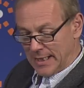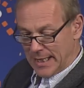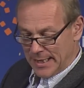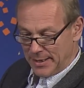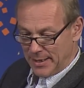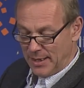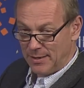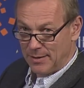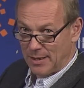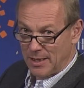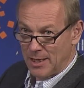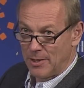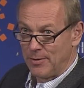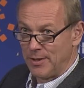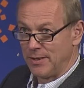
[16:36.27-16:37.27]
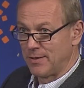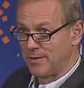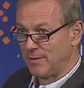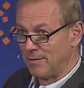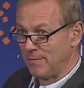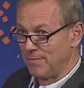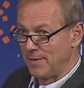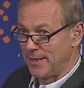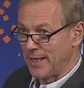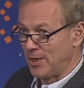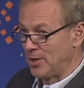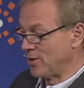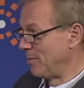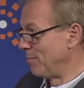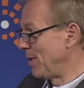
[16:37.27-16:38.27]
And in the current
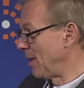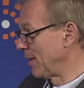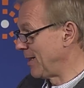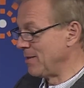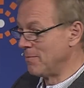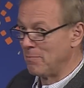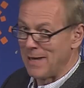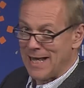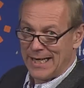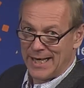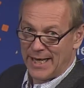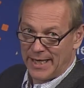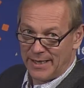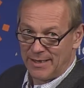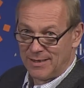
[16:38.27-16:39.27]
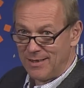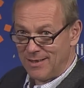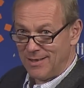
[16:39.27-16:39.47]
financial market ballet